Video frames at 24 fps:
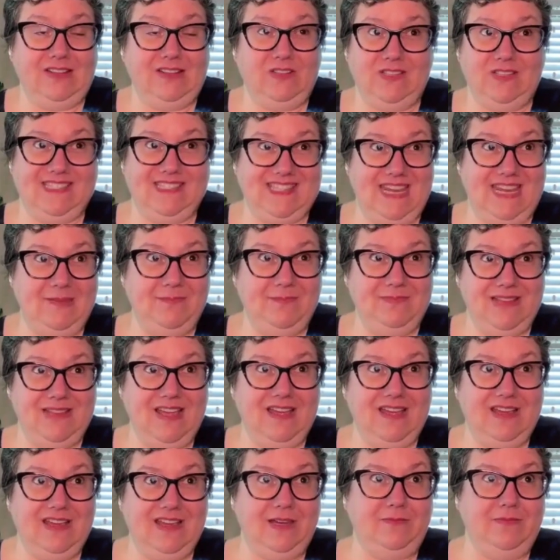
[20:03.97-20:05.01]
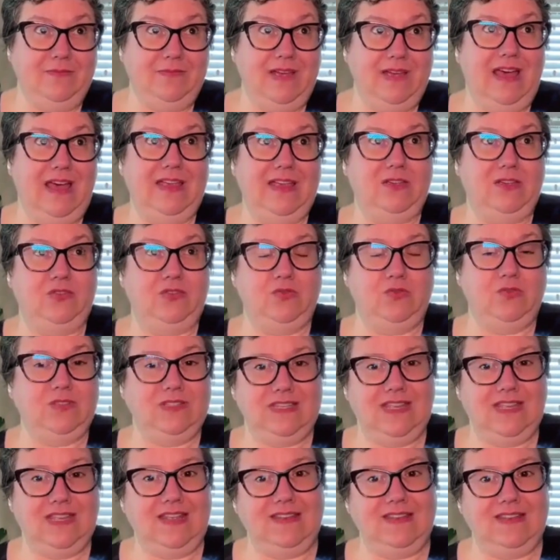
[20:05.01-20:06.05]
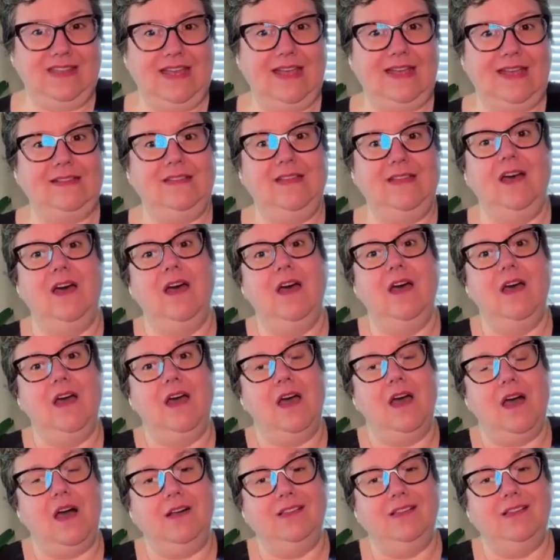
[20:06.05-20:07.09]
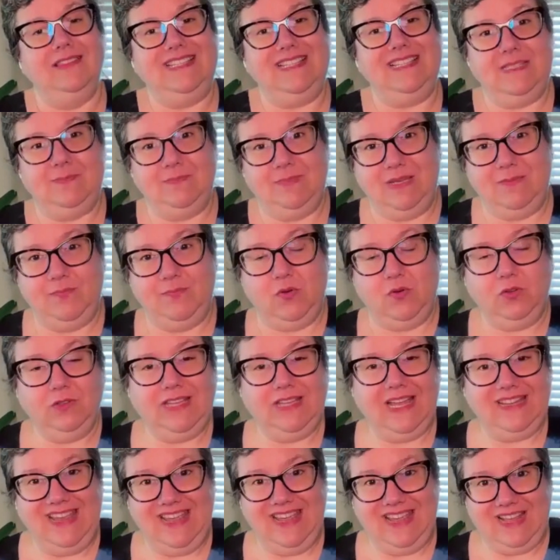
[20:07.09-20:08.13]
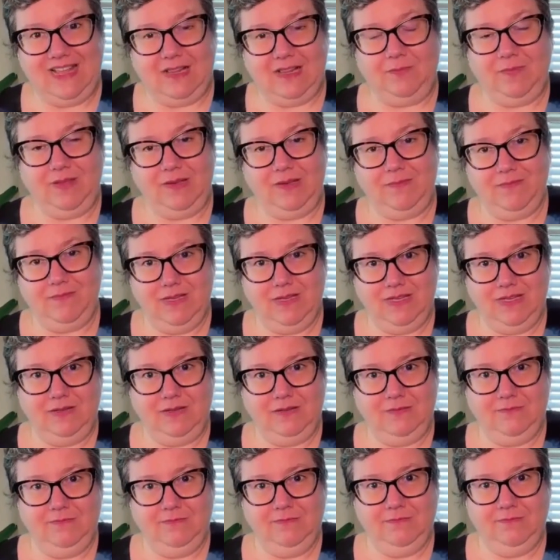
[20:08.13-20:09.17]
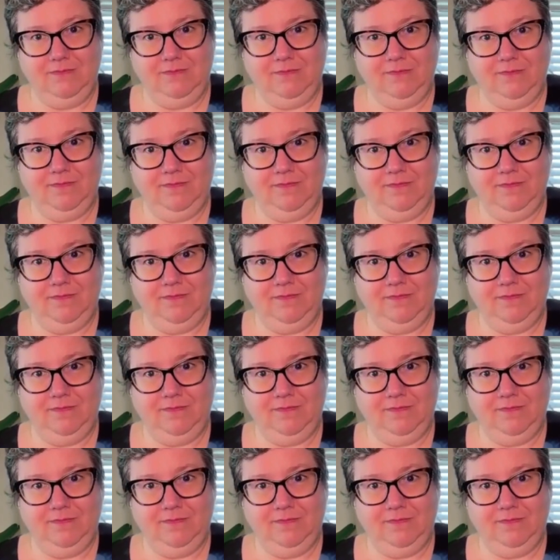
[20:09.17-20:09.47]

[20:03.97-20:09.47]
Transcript: But at the same time, I understand that all these people that helped me,